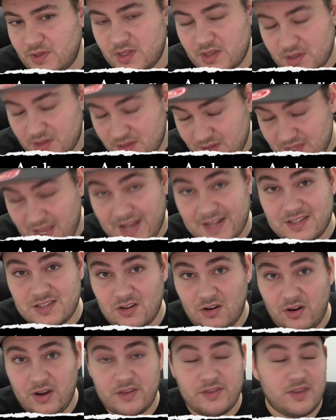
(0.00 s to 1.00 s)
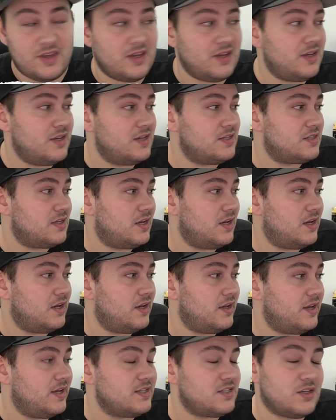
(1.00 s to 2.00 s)
that's, I think, is
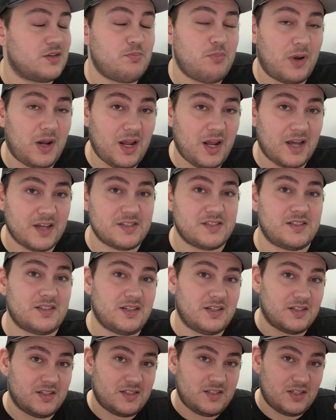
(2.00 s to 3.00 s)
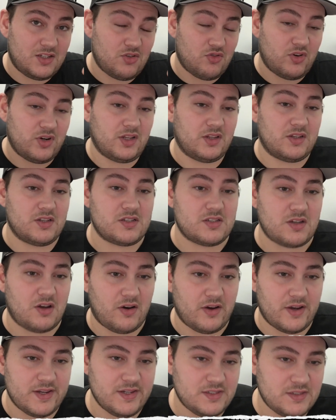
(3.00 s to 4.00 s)
a plus considering the
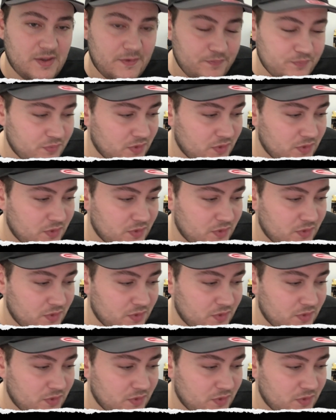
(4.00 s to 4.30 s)
size.